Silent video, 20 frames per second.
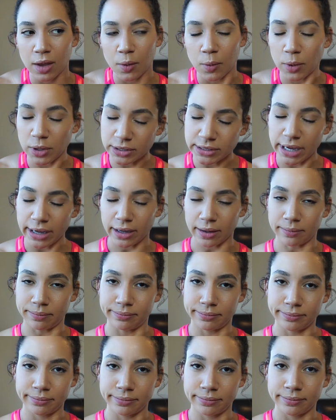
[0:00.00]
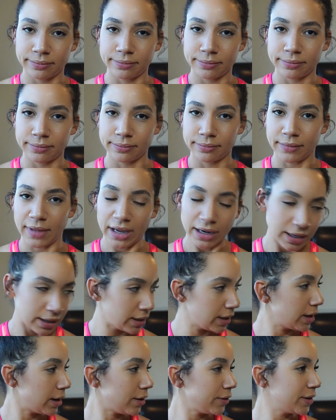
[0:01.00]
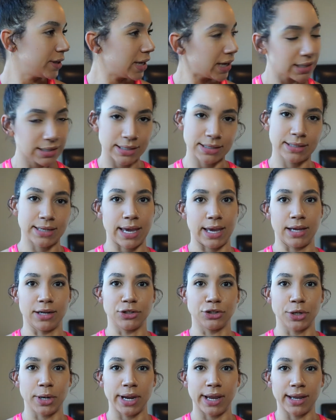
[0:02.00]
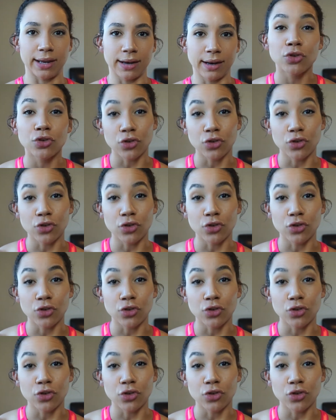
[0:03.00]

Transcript: well damn, I need to get on the DEXA scan train.